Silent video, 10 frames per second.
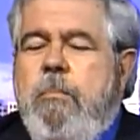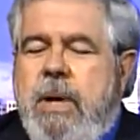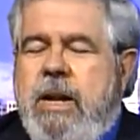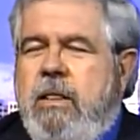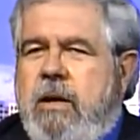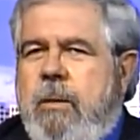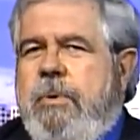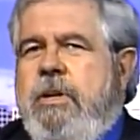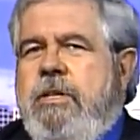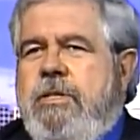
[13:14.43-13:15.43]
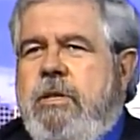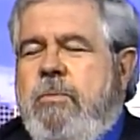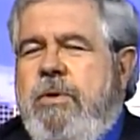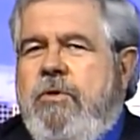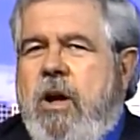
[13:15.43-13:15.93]
many of the companies that
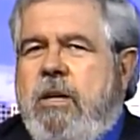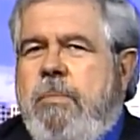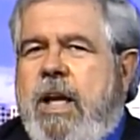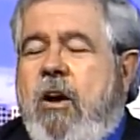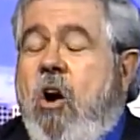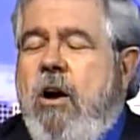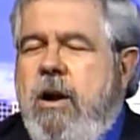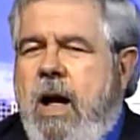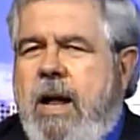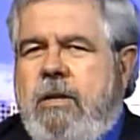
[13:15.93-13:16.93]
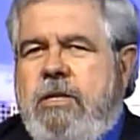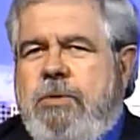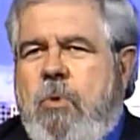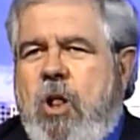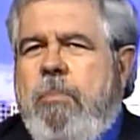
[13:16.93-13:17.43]
we've talked about are not
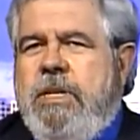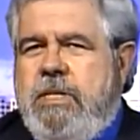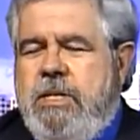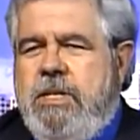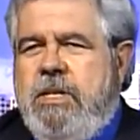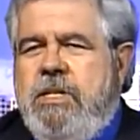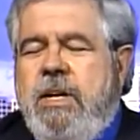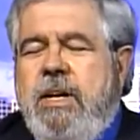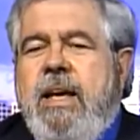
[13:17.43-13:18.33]
small businesses.